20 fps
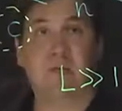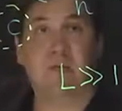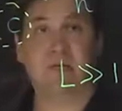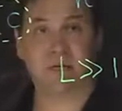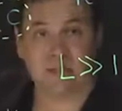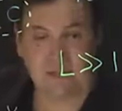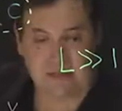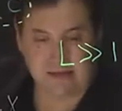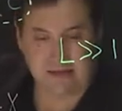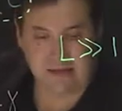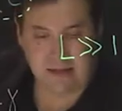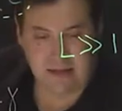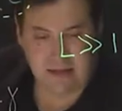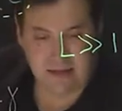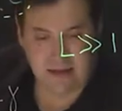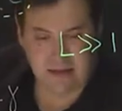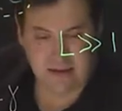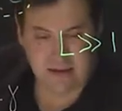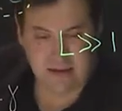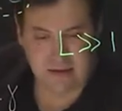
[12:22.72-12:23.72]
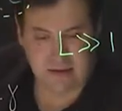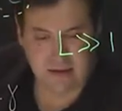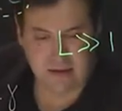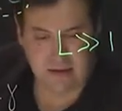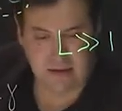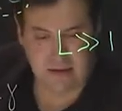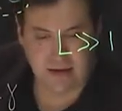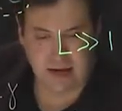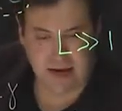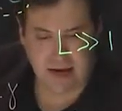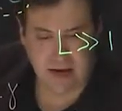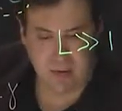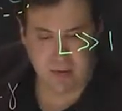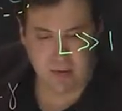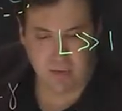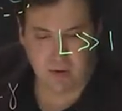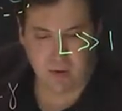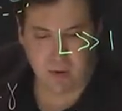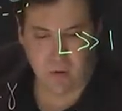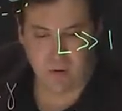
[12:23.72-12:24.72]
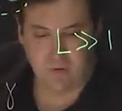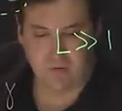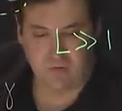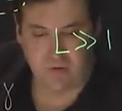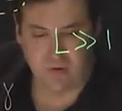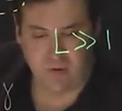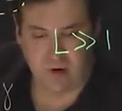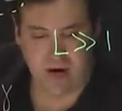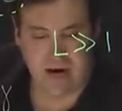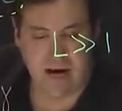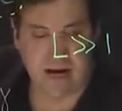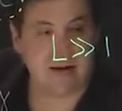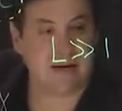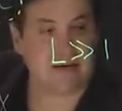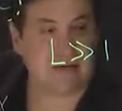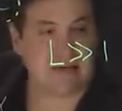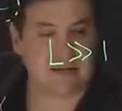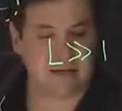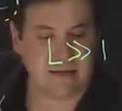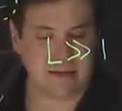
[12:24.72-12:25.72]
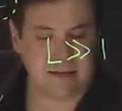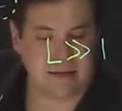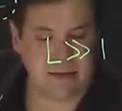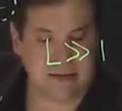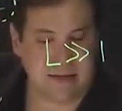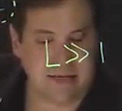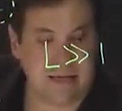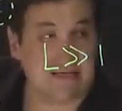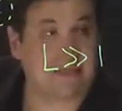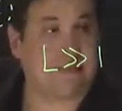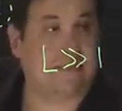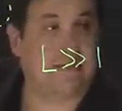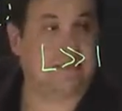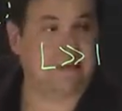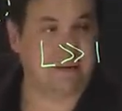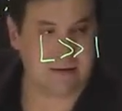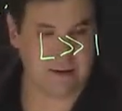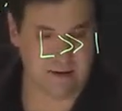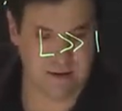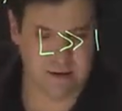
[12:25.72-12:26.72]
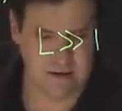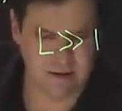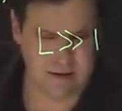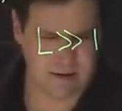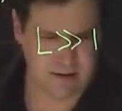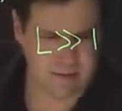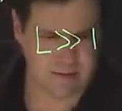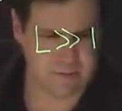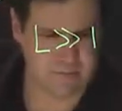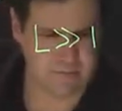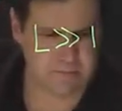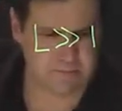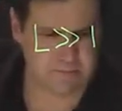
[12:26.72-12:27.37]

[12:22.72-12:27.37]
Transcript: We see that m over n is less than